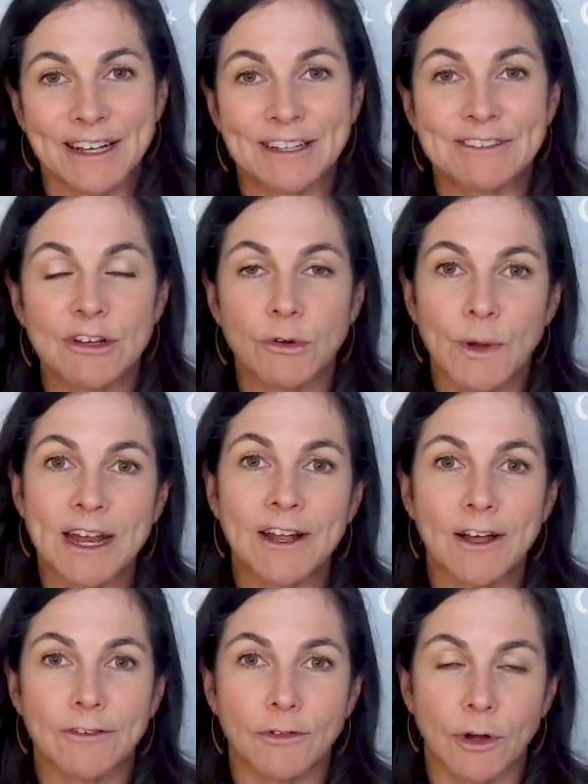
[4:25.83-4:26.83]
because their rate
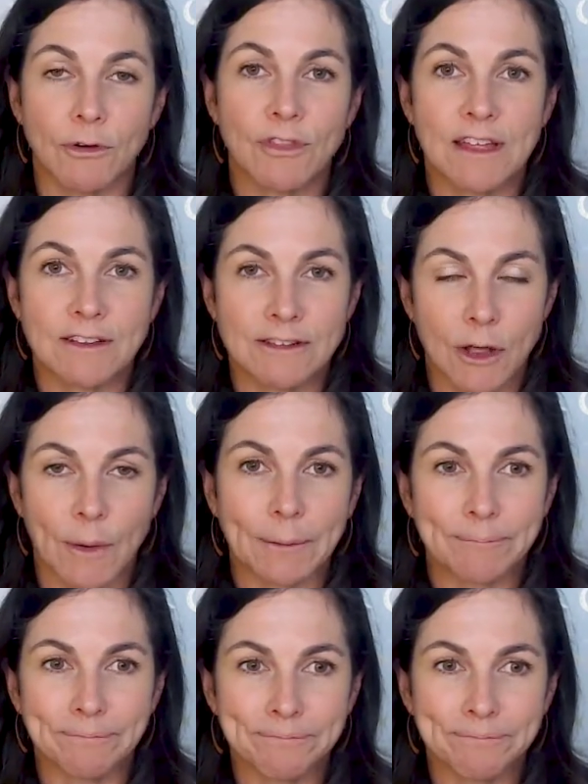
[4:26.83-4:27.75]
of growth is slowing.